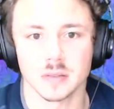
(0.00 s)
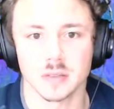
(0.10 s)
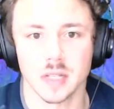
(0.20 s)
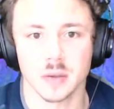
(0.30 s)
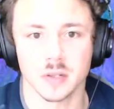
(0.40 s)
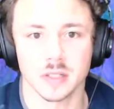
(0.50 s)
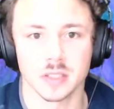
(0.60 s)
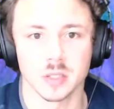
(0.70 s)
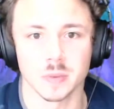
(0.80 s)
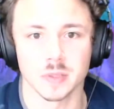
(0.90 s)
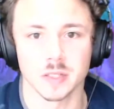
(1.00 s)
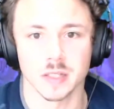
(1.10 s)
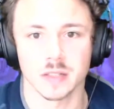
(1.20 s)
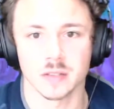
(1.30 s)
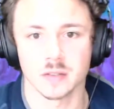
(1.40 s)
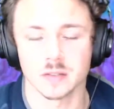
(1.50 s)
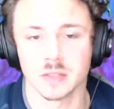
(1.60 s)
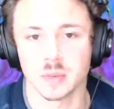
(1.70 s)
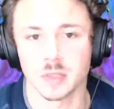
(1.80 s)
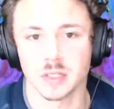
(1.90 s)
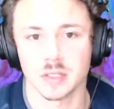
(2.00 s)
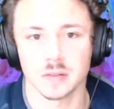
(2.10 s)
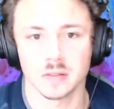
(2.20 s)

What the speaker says: Now we're at 0% of the internal GPU.